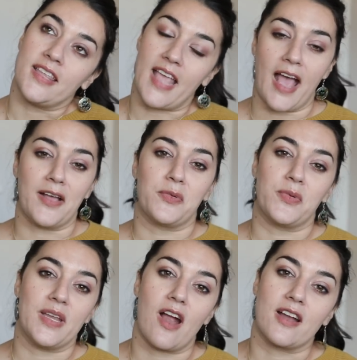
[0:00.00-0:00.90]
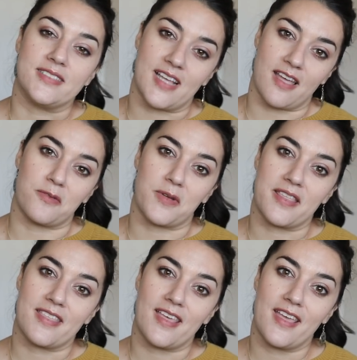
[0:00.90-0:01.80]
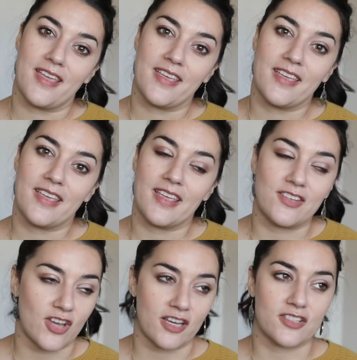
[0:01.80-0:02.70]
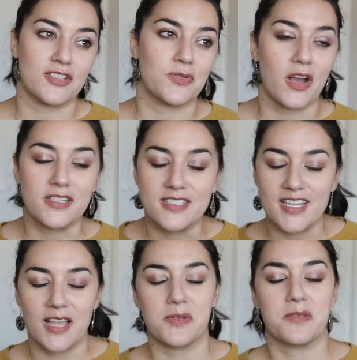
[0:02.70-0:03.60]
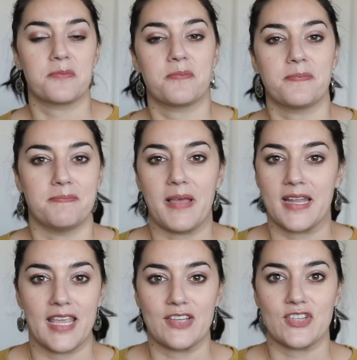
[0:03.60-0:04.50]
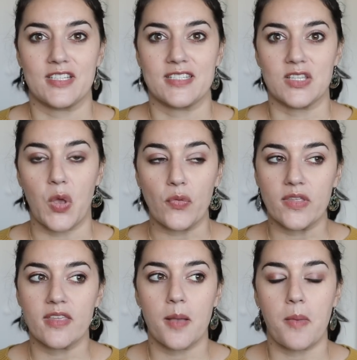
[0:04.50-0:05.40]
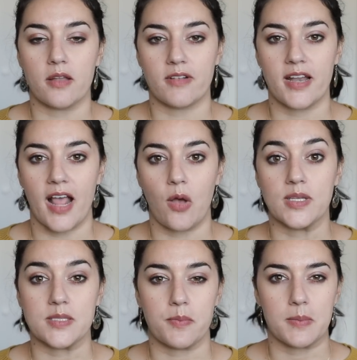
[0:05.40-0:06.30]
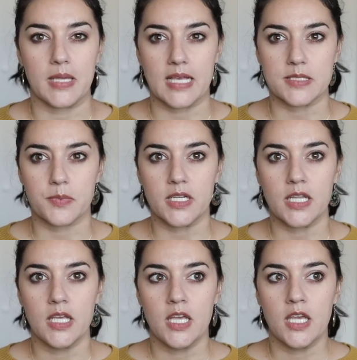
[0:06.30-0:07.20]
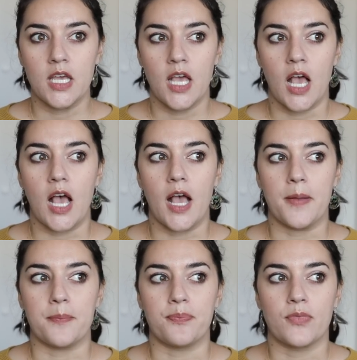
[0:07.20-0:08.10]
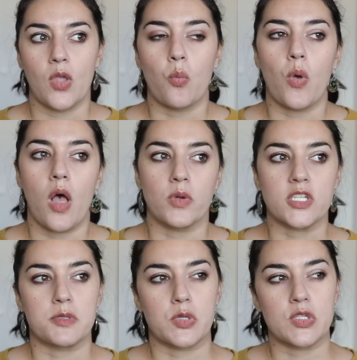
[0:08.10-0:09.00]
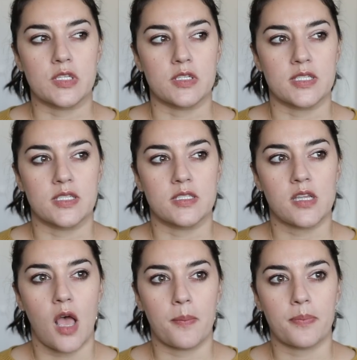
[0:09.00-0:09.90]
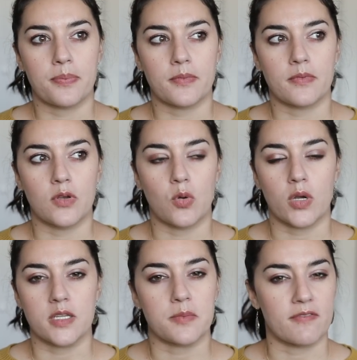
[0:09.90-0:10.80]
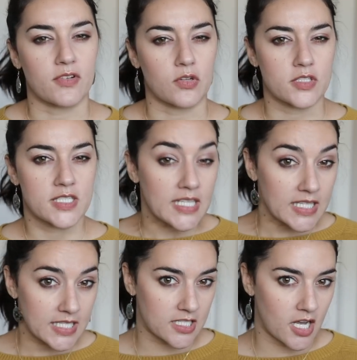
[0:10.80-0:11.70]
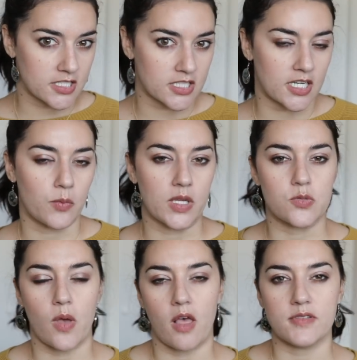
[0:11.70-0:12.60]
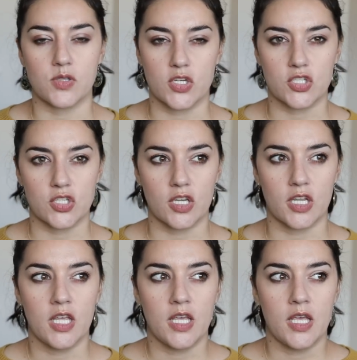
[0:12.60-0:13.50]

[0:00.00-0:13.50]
yeah, we are done with injections. We are done with medications. The only thing I'm on right now is a baby aspirin. Um, well, which I'm supposed to stop according to my fertility doctor at week 12, so I should